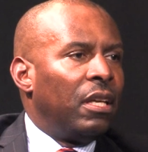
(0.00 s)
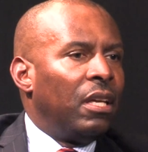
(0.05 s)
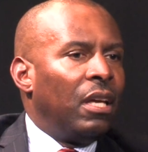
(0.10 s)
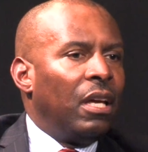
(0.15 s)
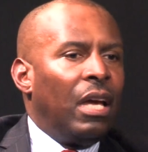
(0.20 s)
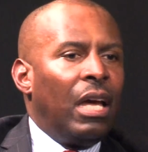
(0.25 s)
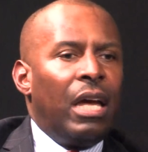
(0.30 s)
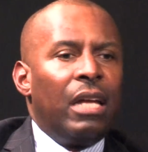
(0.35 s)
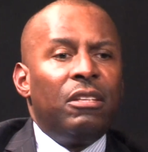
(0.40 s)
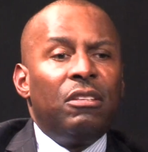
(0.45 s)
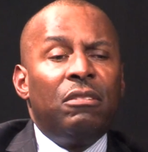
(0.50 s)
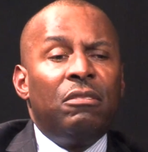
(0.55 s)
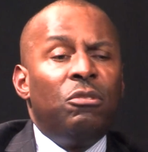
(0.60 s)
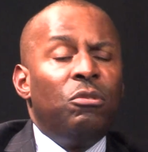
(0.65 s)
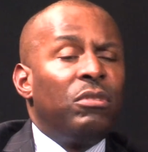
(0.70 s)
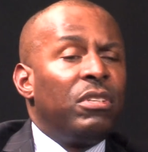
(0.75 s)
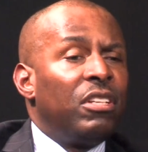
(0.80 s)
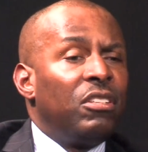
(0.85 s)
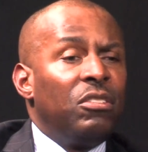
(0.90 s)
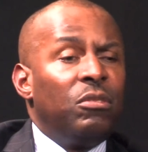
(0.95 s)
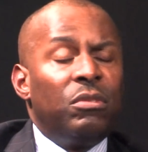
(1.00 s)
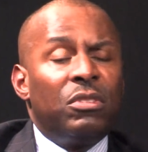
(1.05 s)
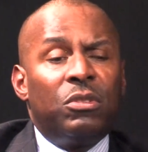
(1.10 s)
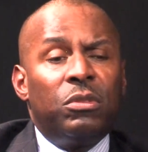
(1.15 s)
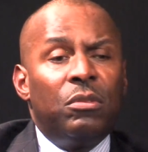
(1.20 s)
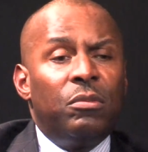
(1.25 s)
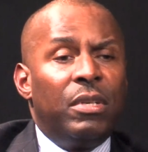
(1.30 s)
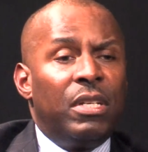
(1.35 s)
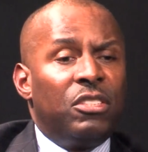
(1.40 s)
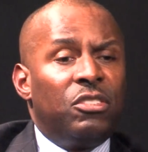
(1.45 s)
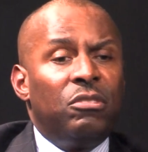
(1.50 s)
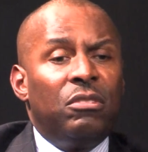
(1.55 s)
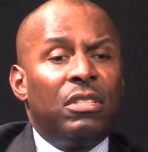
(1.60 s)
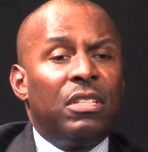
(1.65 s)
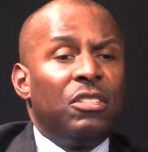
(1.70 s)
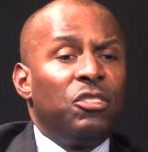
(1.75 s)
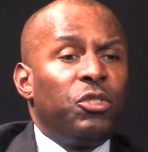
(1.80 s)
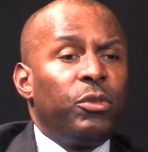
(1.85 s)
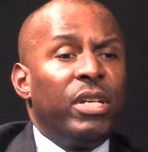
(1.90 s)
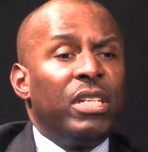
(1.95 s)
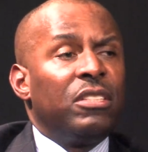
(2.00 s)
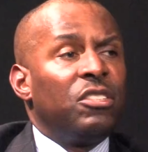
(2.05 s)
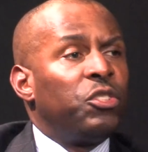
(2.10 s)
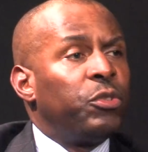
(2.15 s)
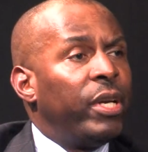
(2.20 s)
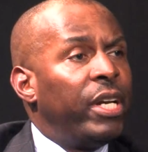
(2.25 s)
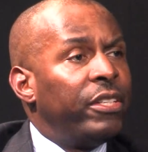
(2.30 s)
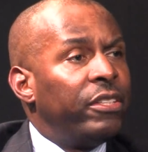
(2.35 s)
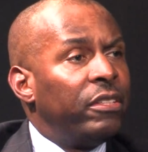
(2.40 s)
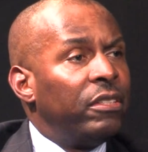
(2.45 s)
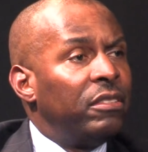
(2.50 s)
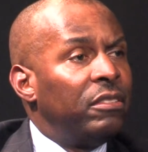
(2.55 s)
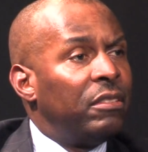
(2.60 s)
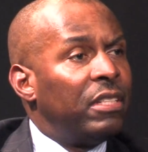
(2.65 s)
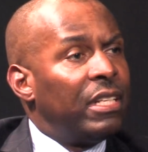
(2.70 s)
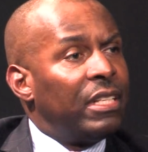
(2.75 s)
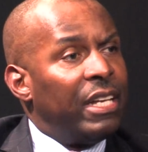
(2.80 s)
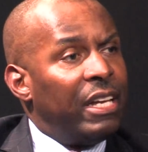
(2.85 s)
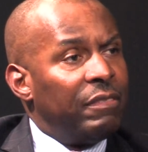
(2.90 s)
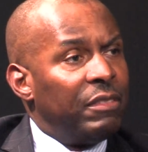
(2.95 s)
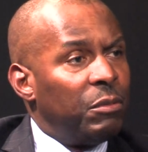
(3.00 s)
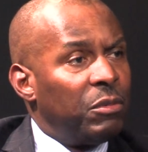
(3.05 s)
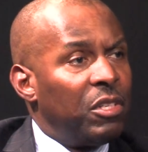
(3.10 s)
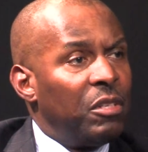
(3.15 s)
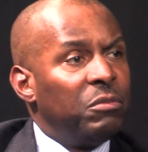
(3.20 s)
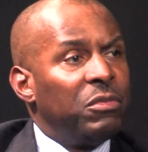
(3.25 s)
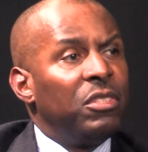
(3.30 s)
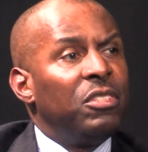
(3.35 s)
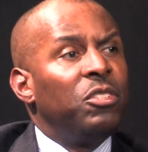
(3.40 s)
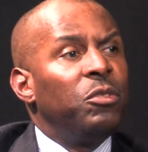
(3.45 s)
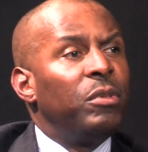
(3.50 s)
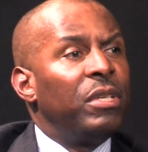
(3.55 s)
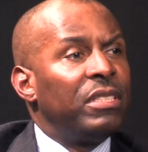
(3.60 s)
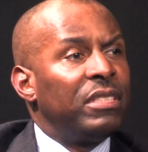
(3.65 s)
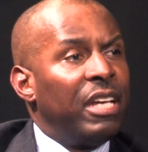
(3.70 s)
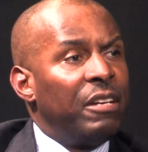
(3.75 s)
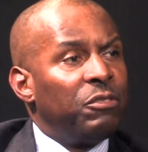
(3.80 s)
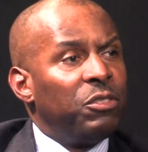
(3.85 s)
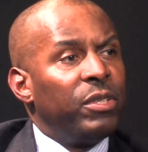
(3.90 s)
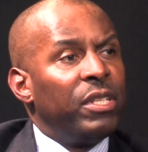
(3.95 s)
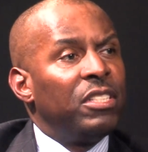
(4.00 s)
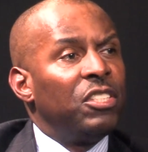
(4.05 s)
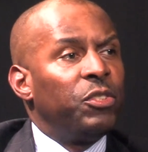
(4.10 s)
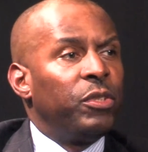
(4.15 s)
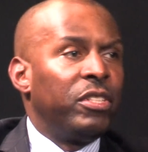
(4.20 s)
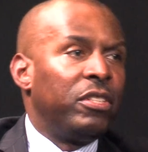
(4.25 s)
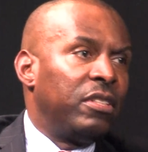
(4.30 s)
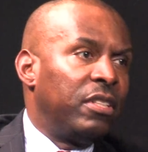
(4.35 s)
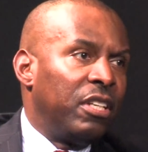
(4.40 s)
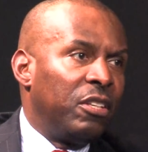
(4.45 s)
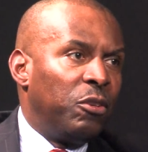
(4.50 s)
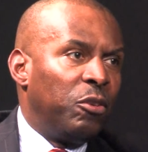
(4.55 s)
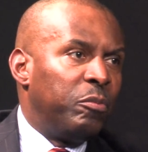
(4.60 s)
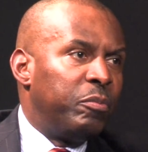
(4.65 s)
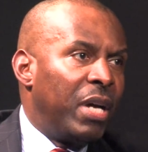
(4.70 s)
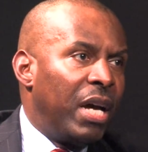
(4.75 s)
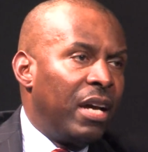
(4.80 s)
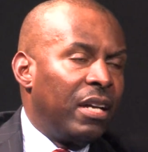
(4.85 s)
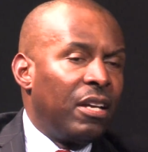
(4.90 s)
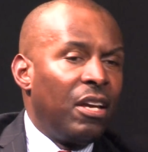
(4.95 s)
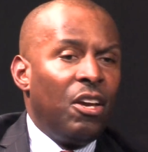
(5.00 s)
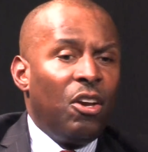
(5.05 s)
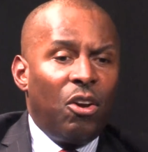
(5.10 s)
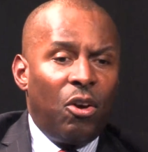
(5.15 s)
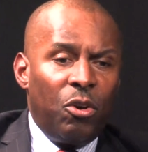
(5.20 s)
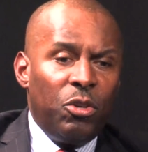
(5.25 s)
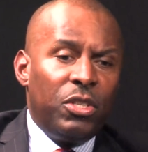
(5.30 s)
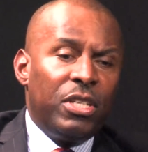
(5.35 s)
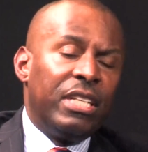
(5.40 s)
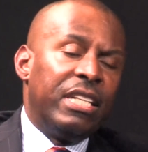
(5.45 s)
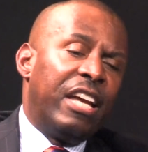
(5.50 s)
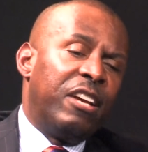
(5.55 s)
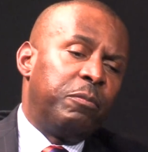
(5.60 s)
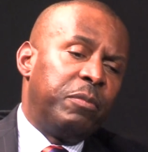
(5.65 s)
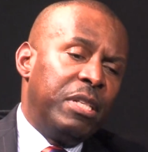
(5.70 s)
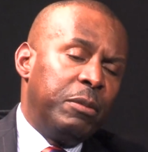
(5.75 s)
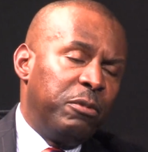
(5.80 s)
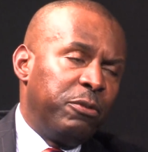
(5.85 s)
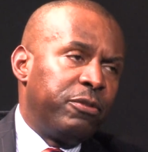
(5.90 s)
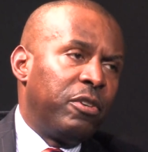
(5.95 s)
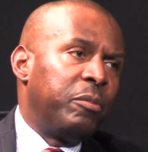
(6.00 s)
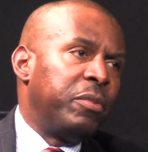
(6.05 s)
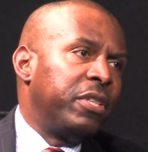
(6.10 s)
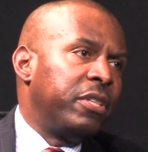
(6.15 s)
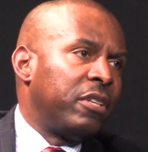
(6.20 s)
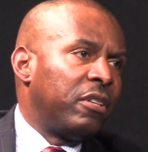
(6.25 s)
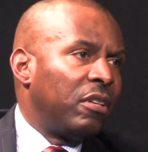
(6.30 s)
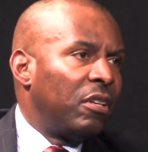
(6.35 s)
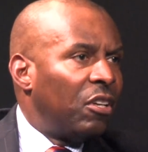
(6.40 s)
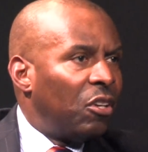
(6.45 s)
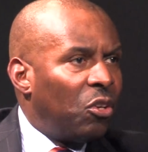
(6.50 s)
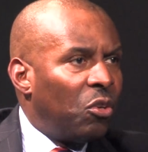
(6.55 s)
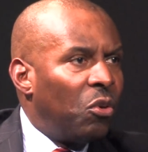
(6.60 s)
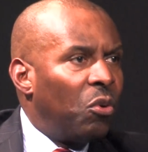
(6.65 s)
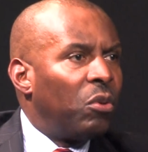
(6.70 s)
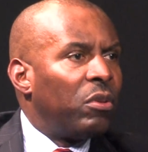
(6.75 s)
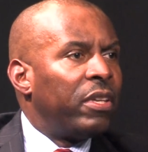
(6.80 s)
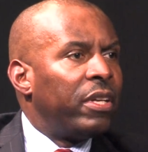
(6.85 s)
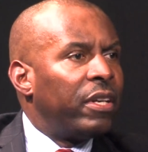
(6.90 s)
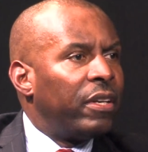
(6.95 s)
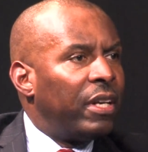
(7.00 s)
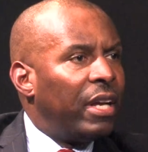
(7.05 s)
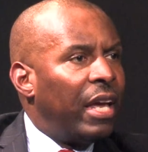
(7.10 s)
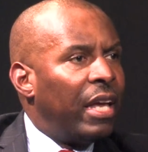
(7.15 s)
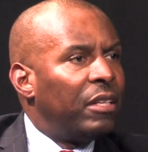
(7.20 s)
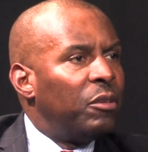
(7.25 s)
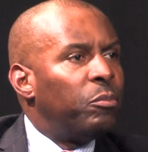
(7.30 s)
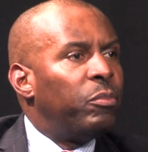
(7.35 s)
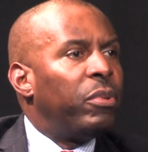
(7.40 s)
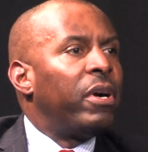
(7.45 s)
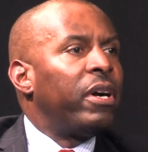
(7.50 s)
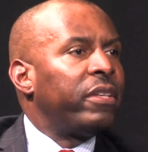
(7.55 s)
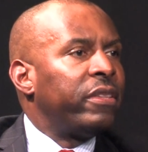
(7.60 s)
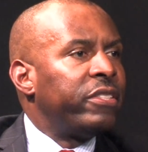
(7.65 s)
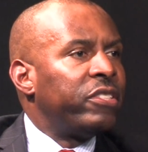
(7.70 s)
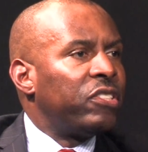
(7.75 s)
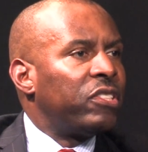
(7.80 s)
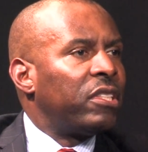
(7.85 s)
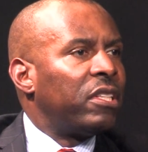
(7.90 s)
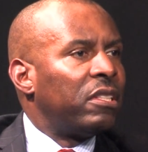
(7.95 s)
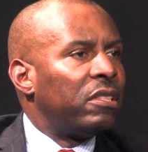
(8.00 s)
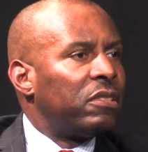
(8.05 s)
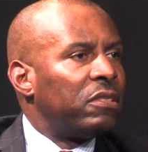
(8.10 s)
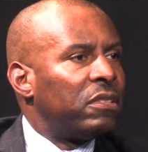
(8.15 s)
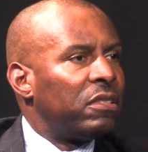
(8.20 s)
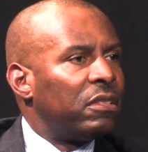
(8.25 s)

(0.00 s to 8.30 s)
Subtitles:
And you can do it two ways. You can train the trainer, you can have them come to the U.S., have trained the trainer, they go back, or you can have people from here go there and impart their skills.